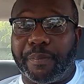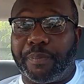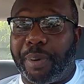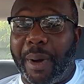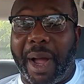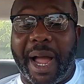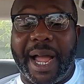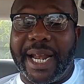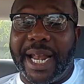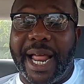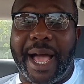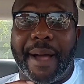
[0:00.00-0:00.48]

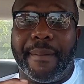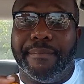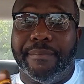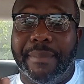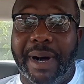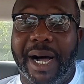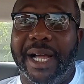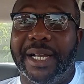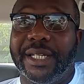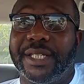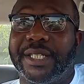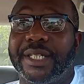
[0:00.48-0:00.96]
Probably not
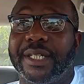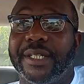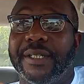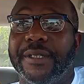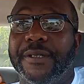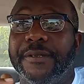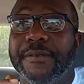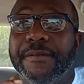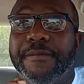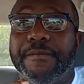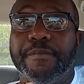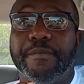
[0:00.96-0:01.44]
much.
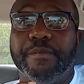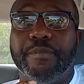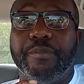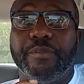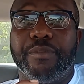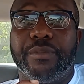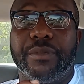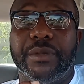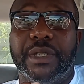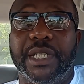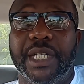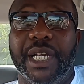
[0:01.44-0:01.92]

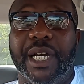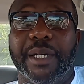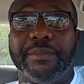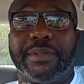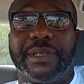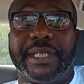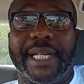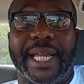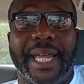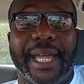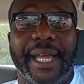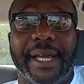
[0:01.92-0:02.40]
You know what I'm
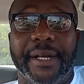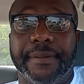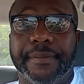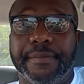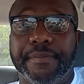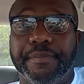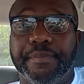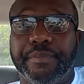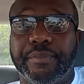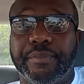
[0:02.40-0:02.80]
saying?